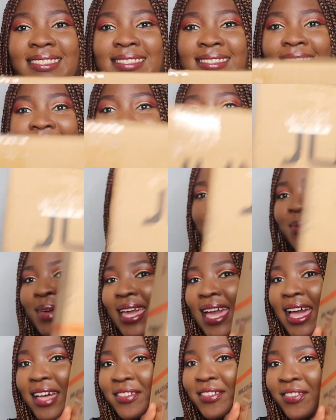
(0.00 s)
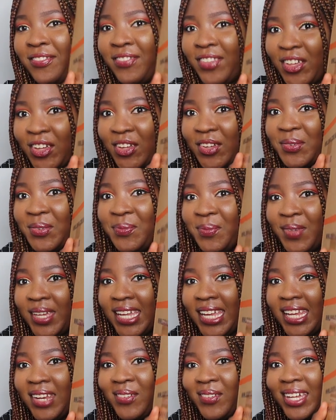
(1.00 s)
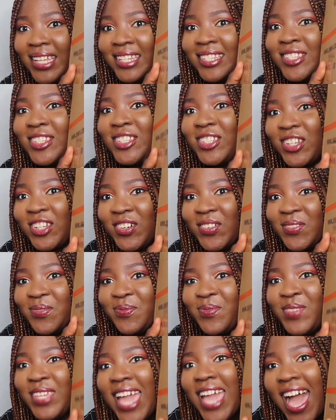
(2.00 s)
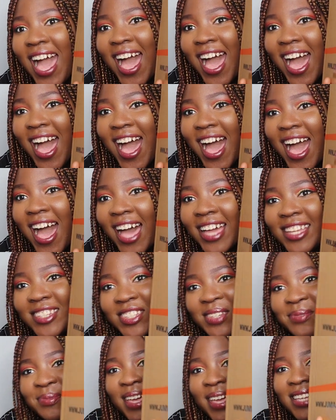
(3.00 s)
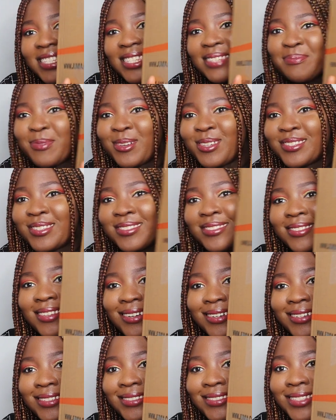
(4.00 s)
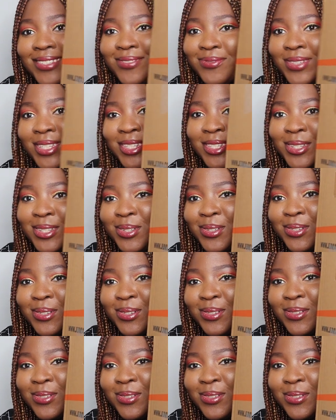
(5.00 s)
today we are filming with Jumia. Jumia sponsored the video.